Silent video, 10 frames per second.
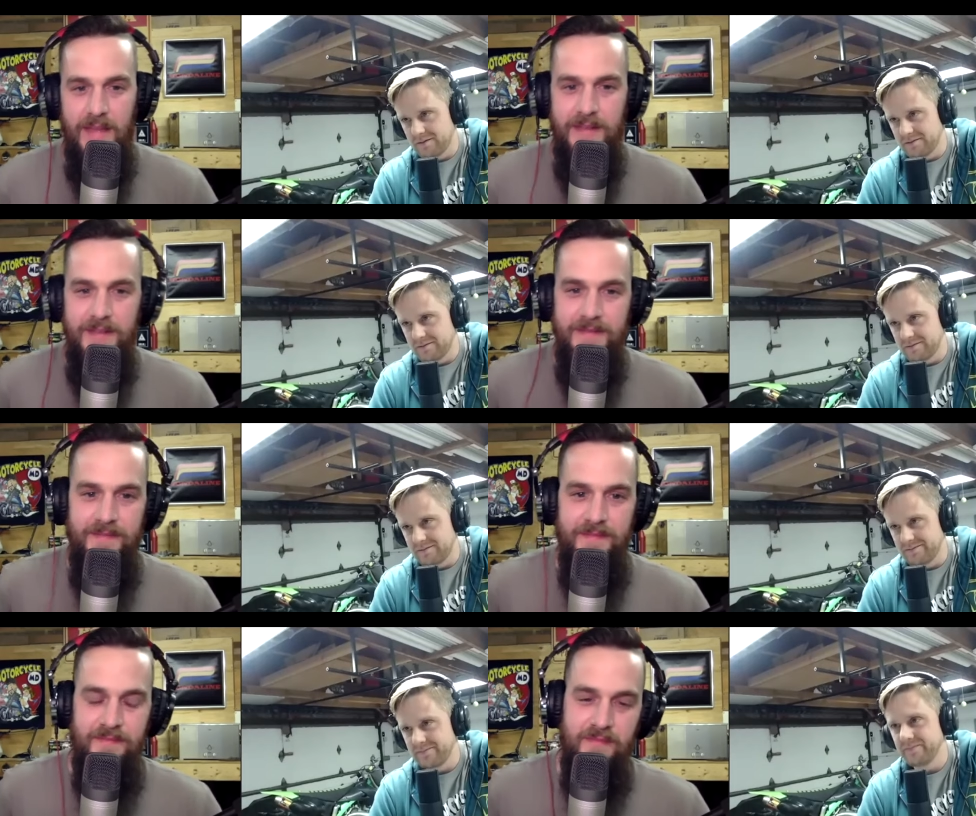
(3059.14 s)

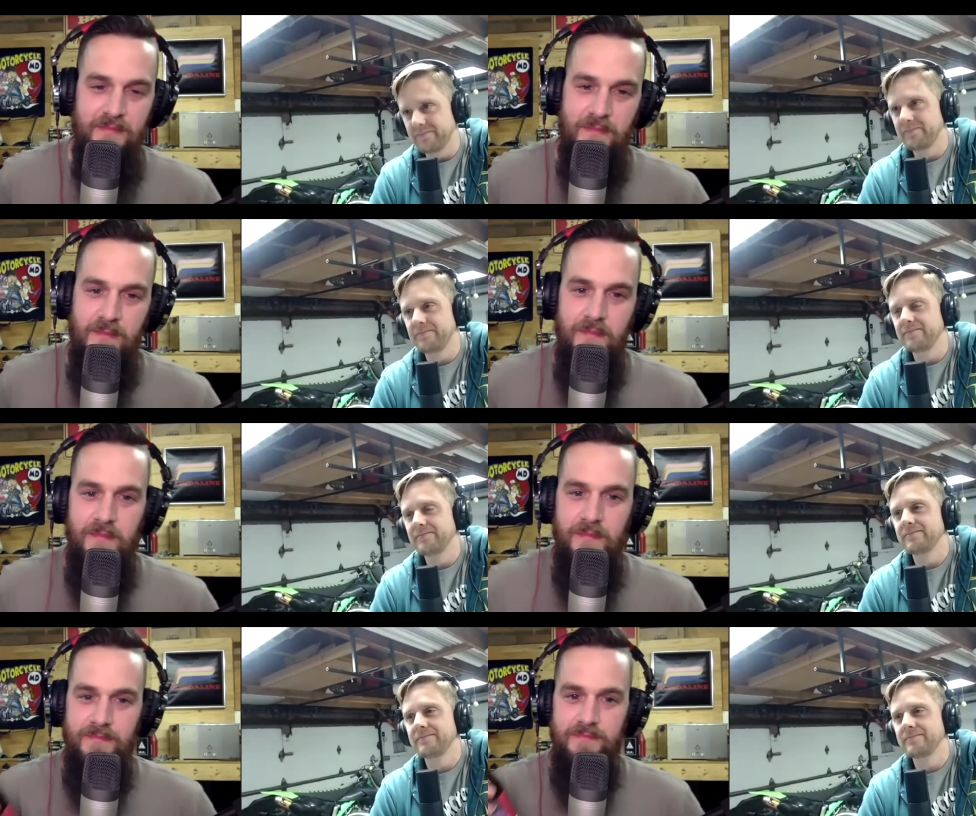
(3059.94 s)

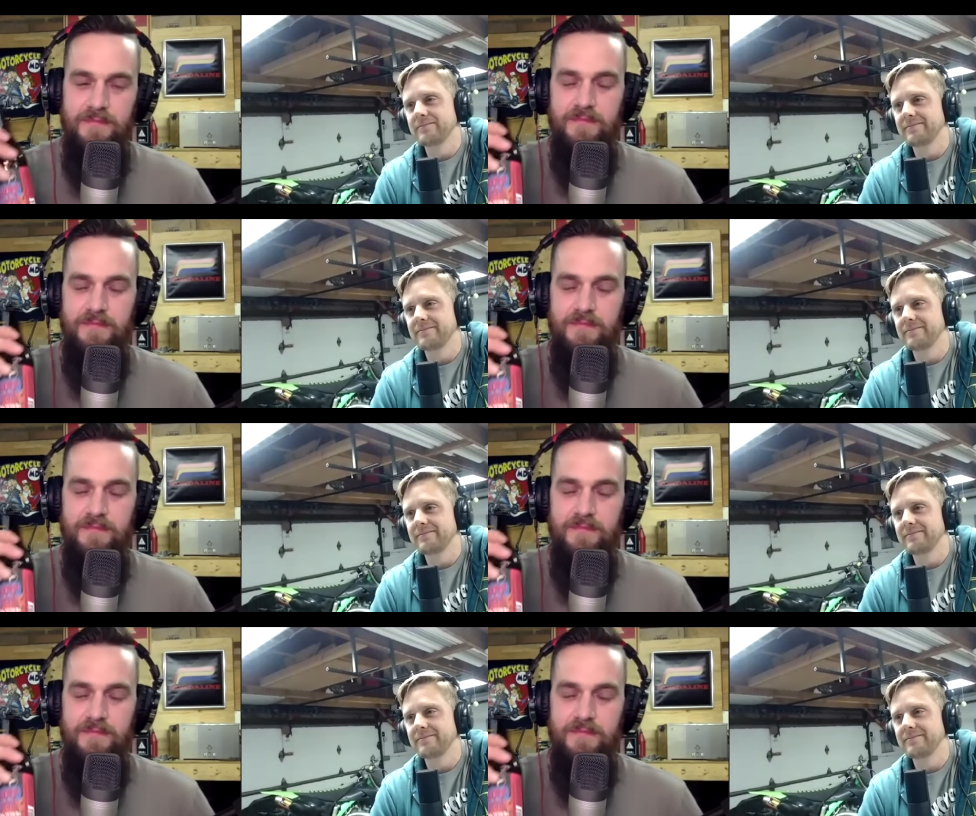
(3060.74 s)
[no speech]